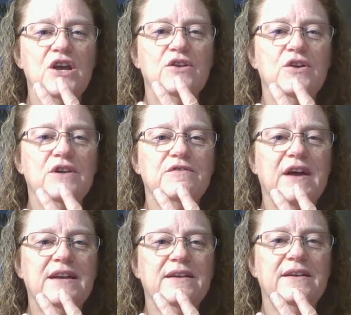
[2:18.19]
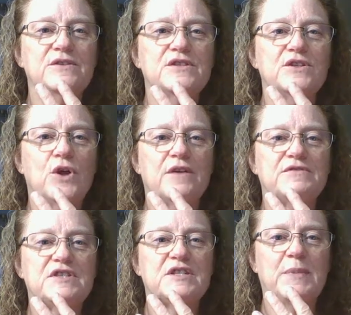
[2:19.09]
you're going to find a little
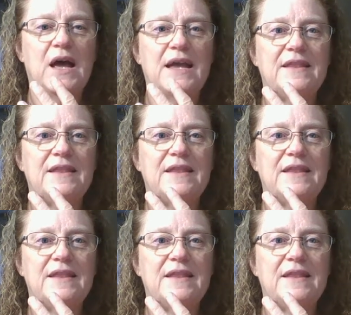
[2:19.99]
soft spot.